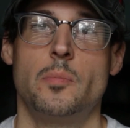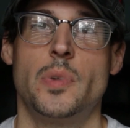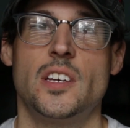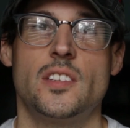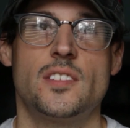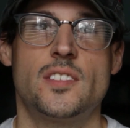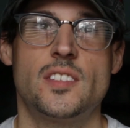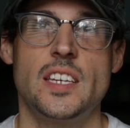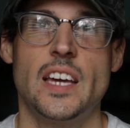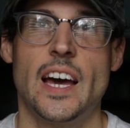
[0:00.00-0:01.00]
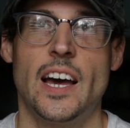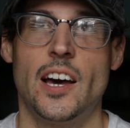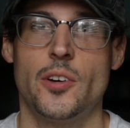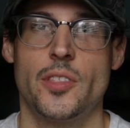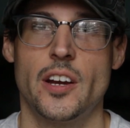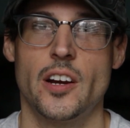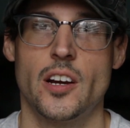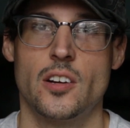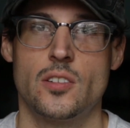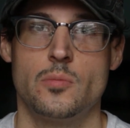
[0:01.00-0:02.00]
but see how
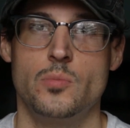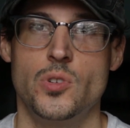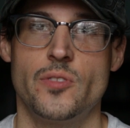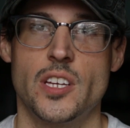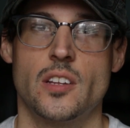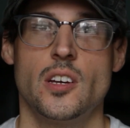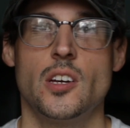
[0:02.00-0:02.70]
they're moving.